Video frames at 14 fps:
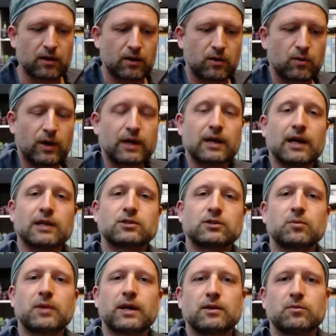quite nice to
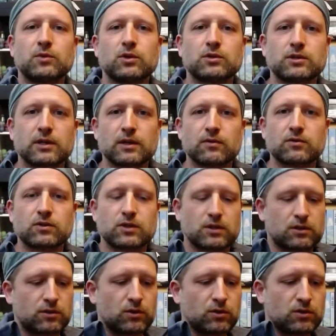make them yourselves.
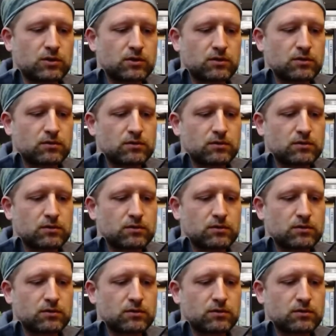Just use